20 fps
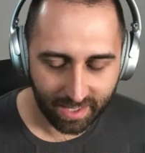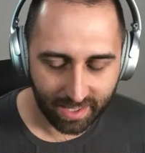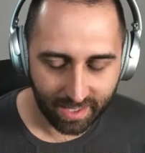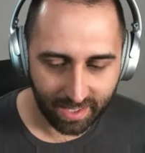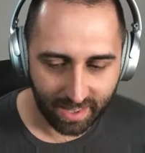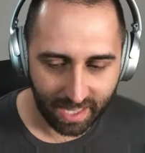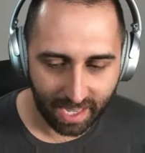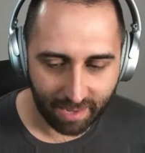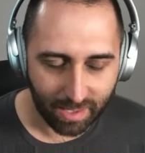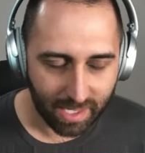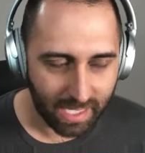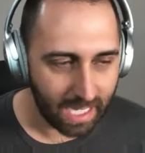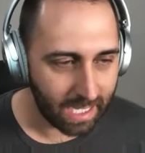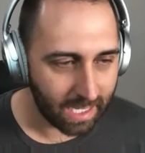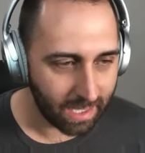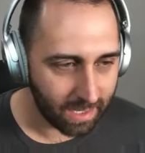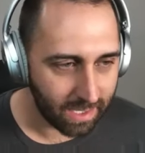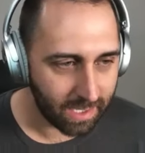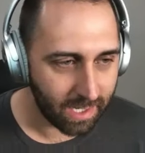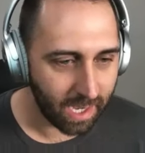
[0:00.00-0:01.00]
haven't
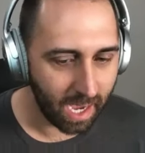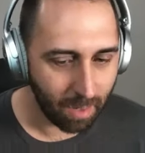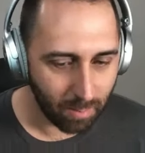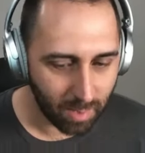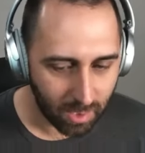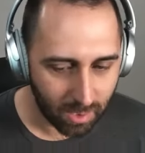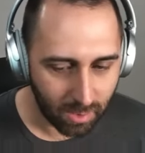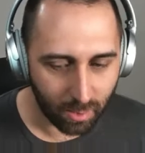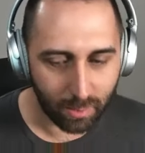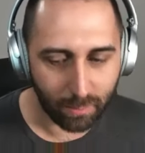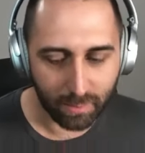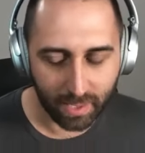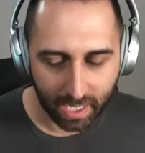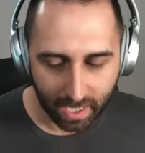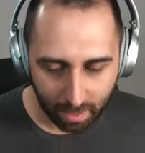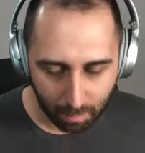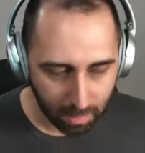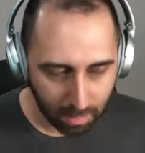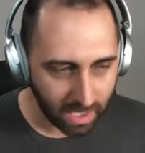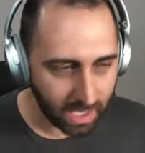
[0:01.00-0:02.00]
taken the time to sort of get
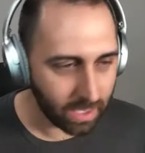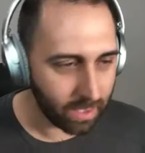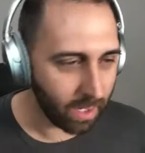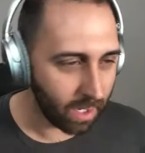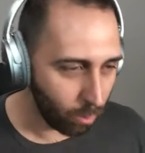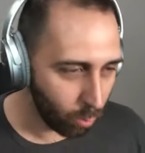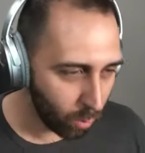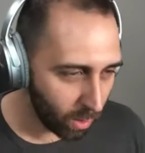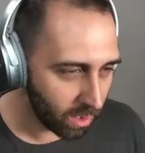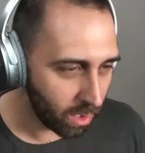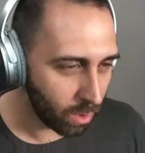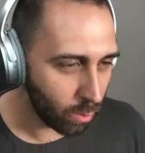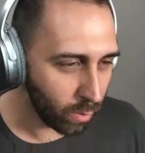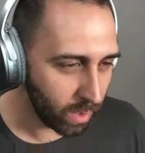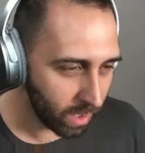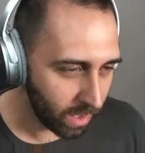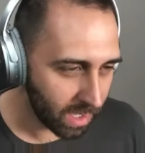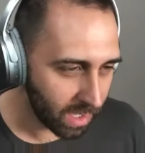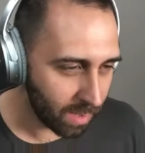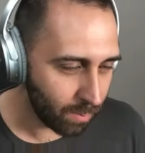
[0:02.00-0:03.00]
a bead on what their
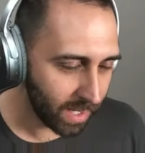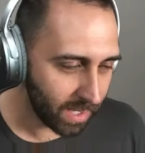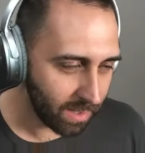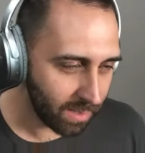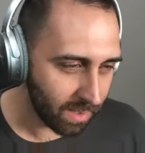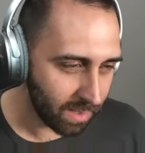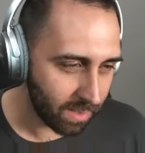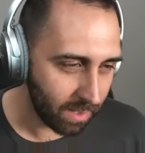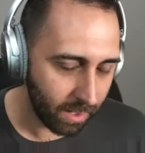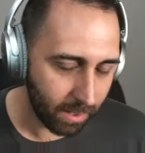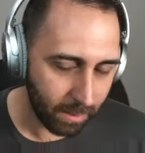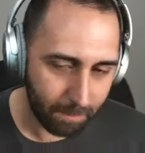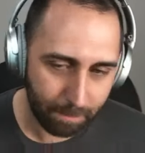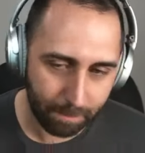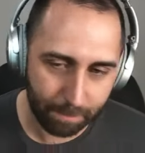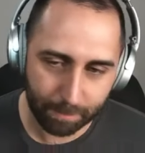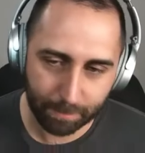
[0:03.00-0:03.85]
real expenses are.